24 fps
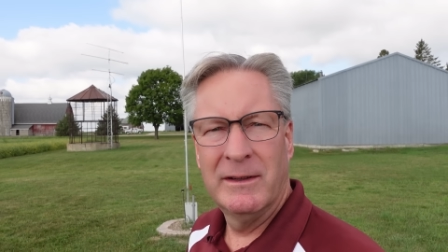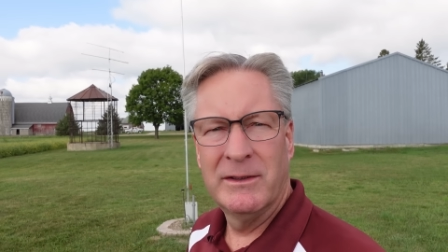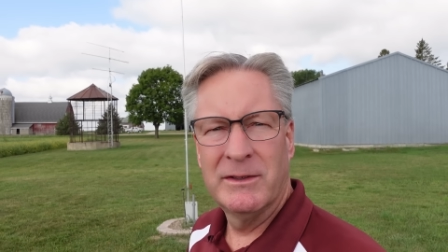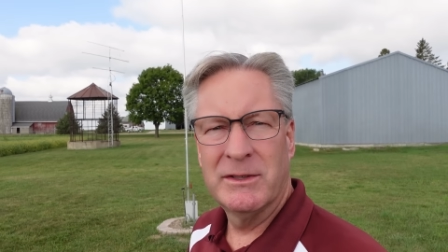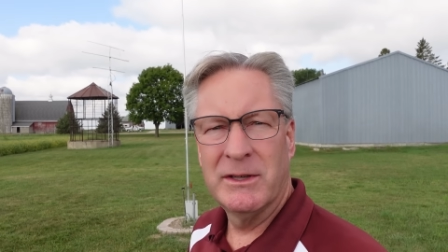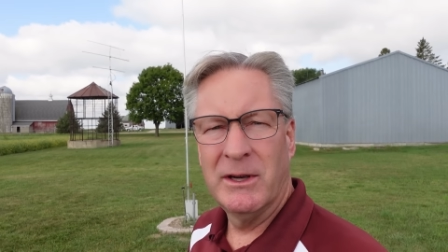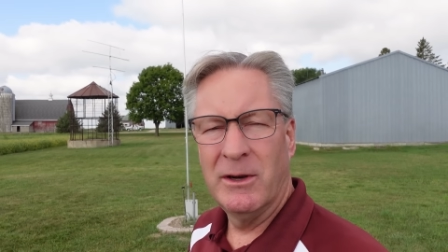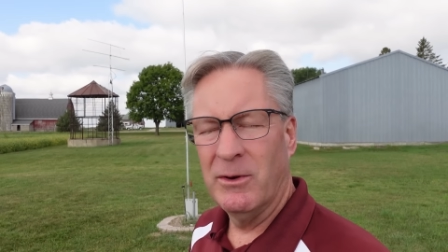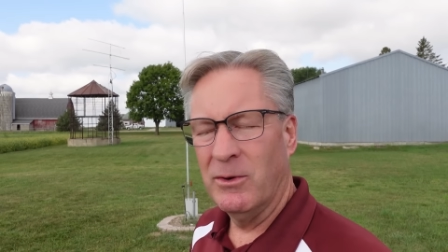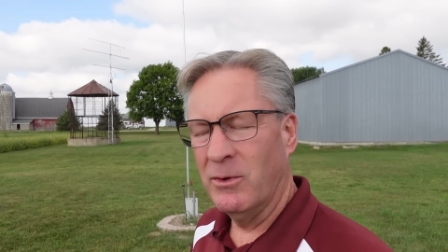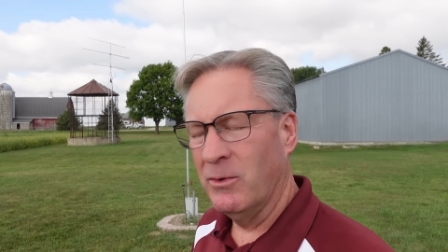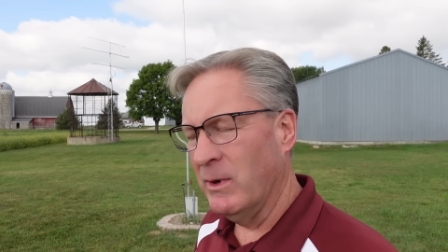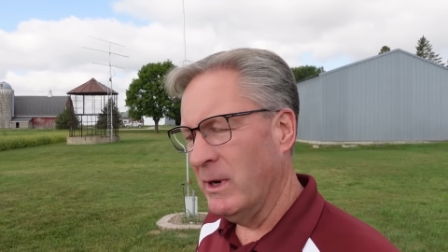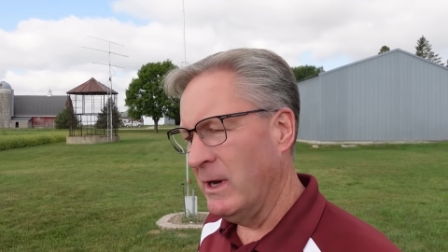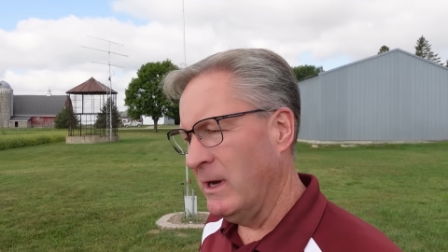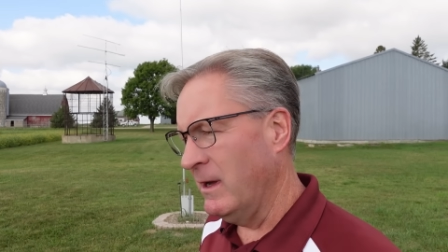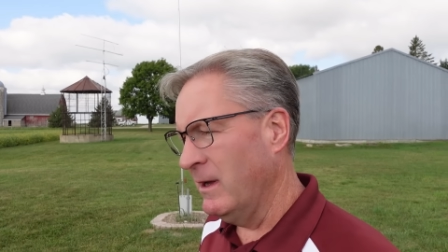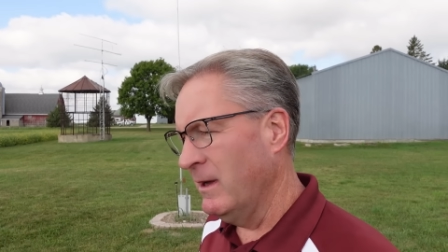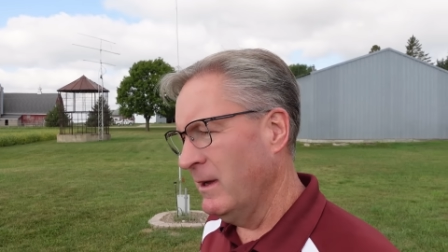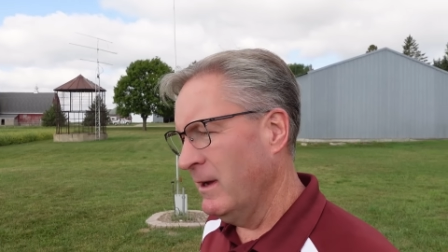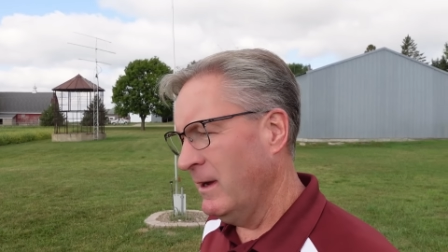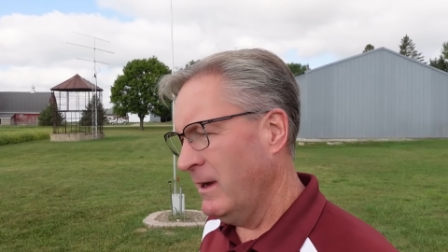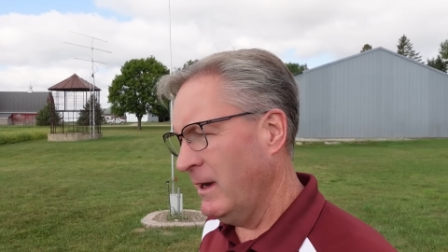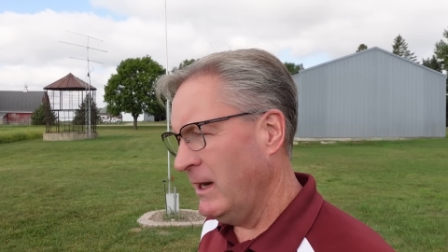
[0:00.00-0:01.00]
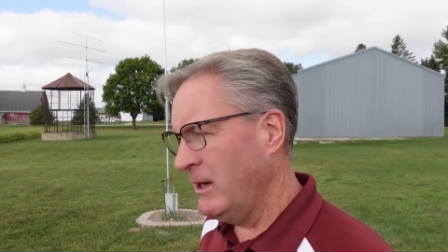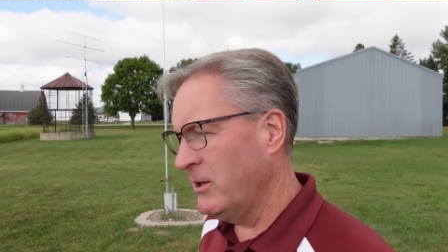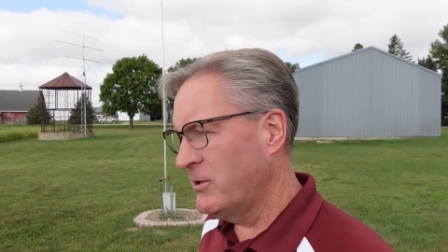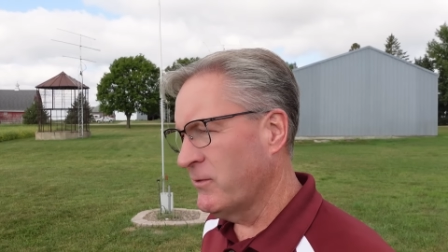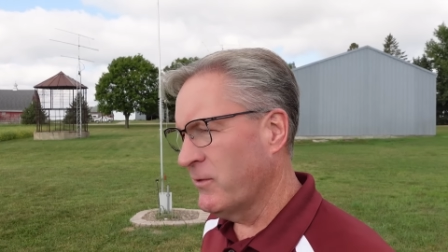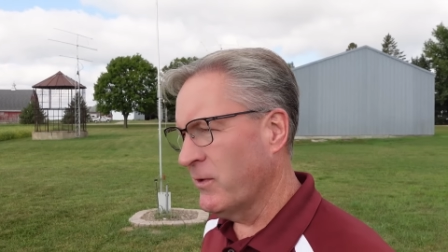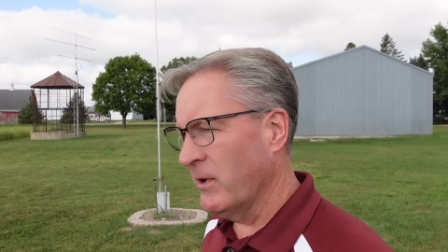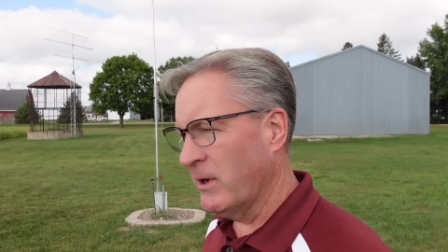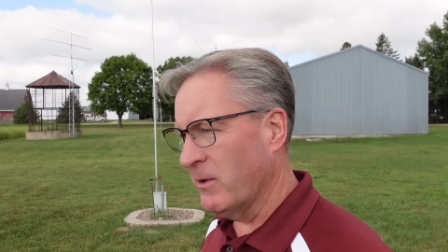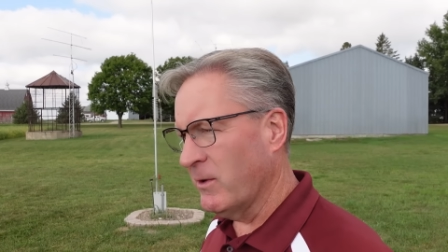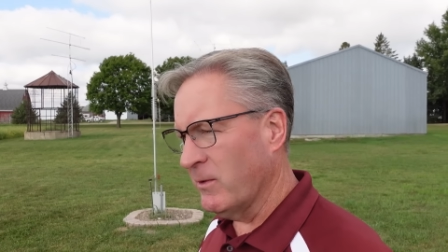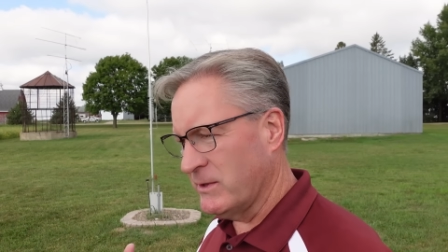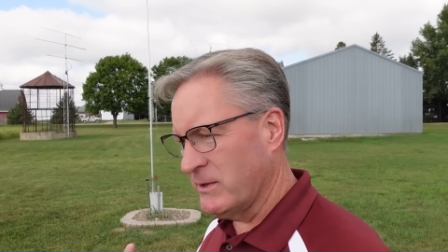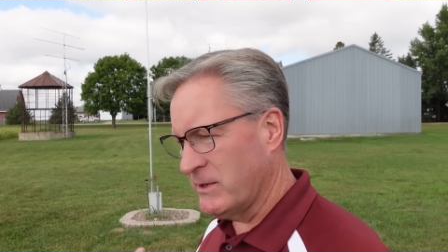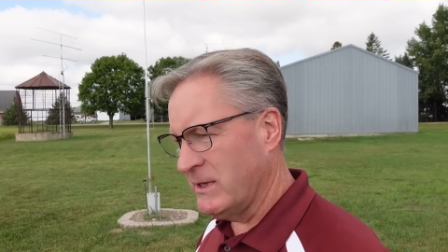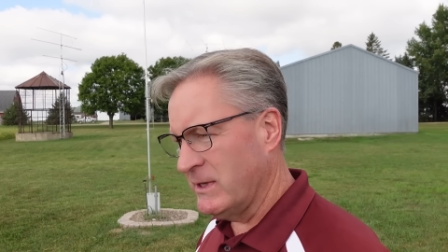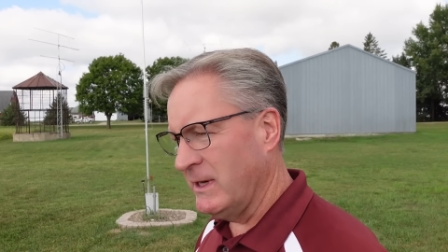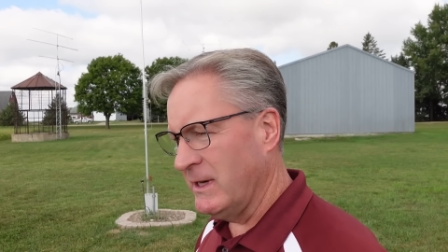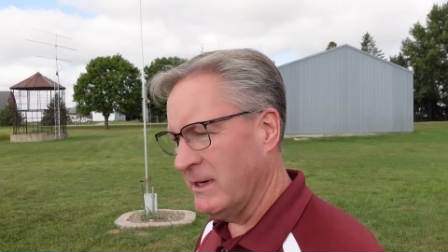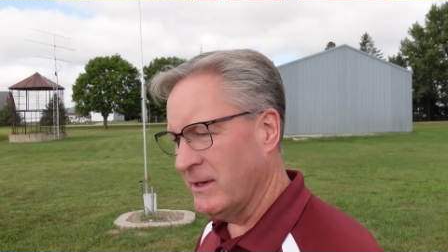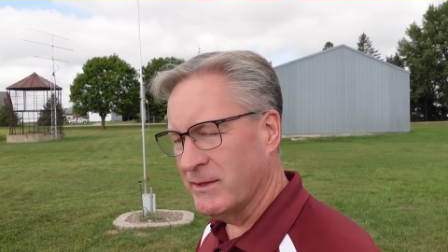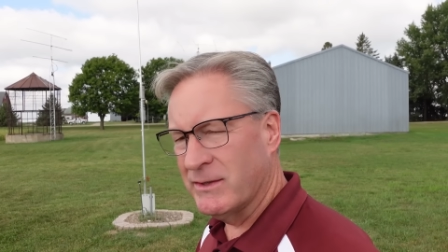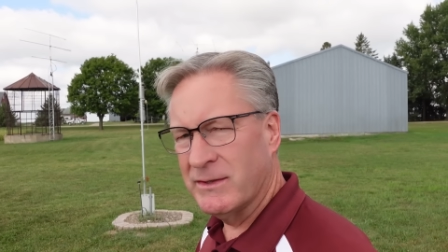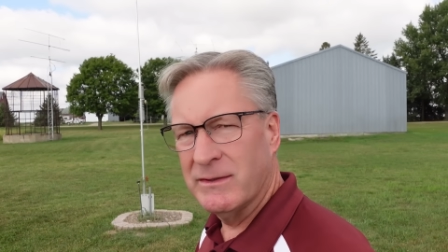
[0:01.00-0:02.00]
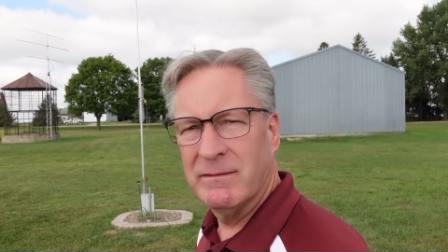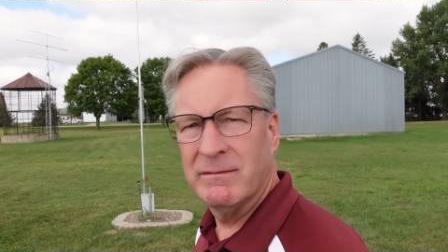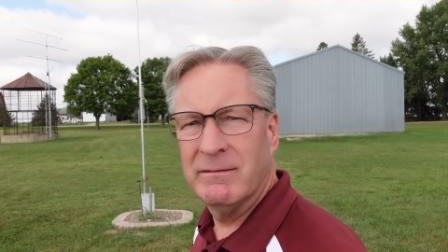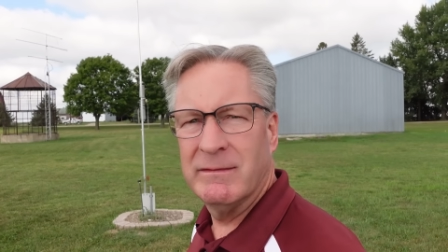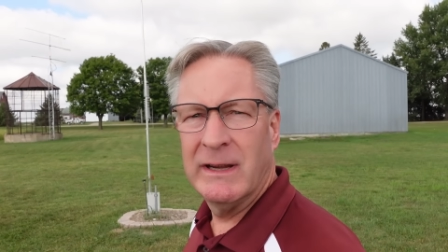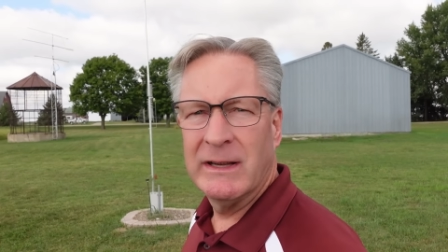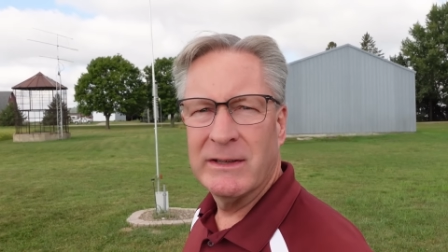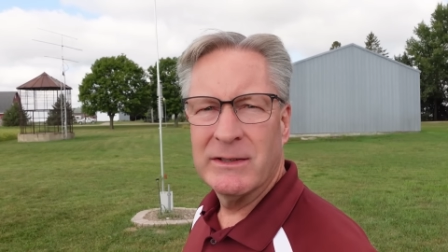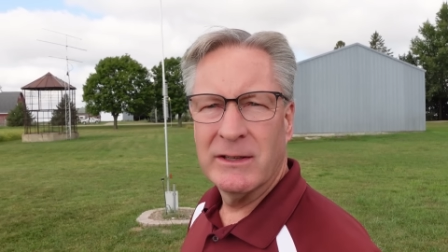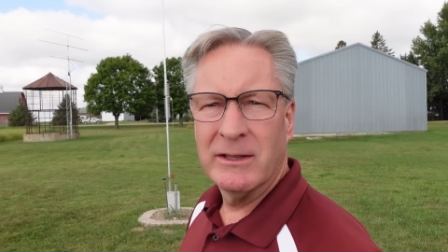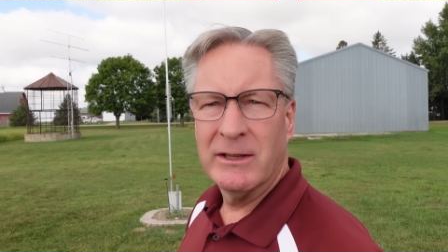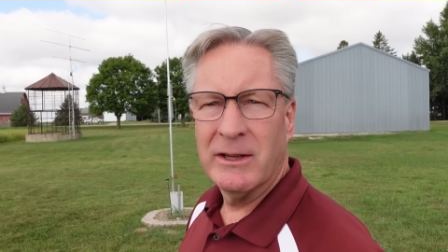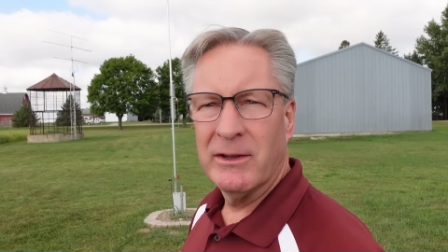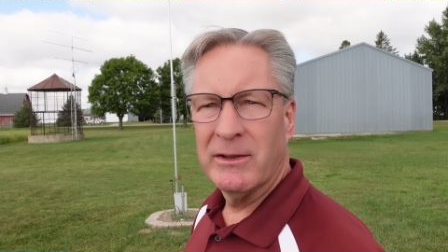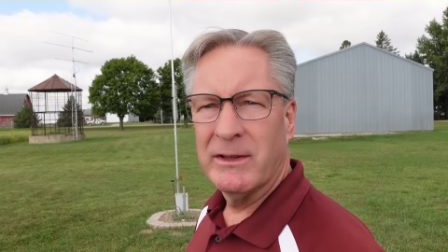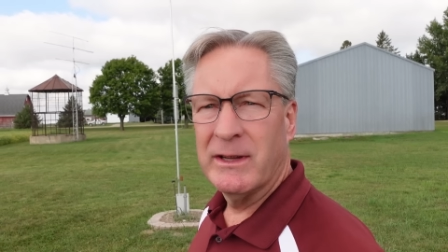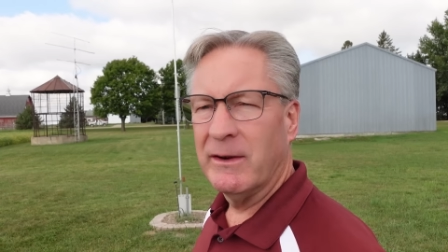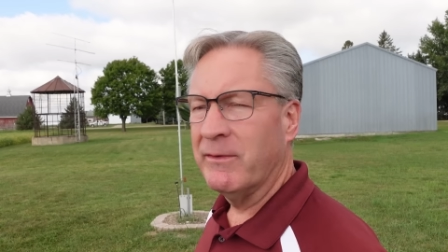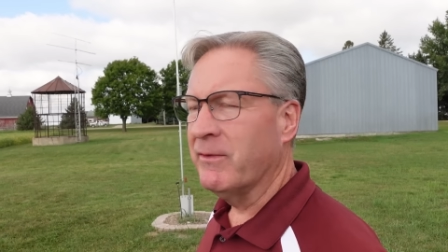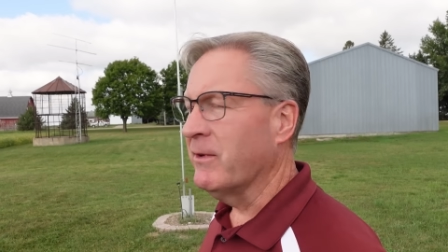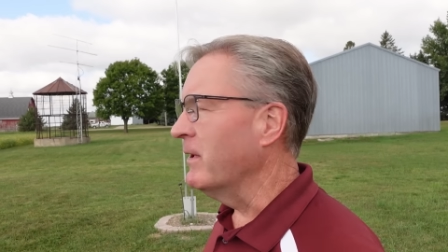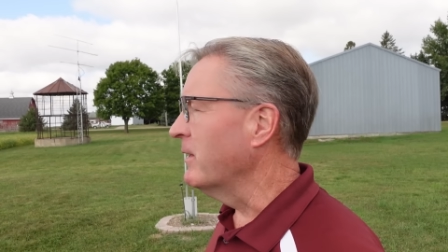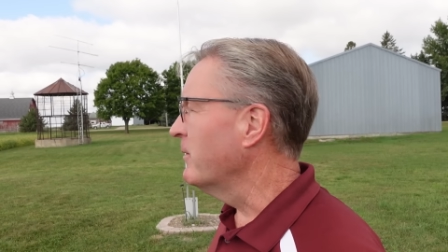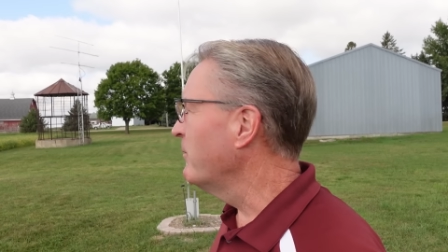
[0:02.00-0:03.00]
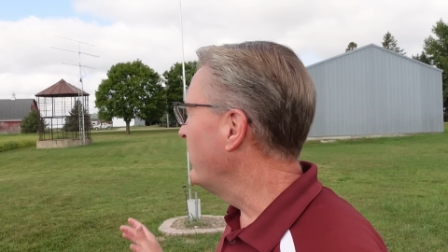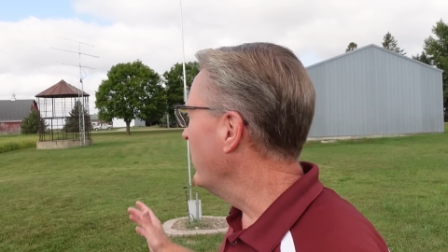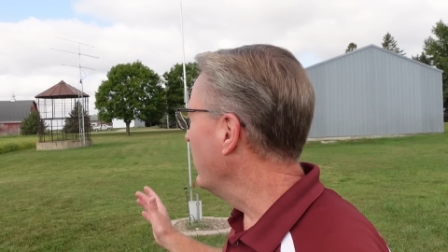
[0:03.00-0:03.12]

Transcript: So each frequency is a little different,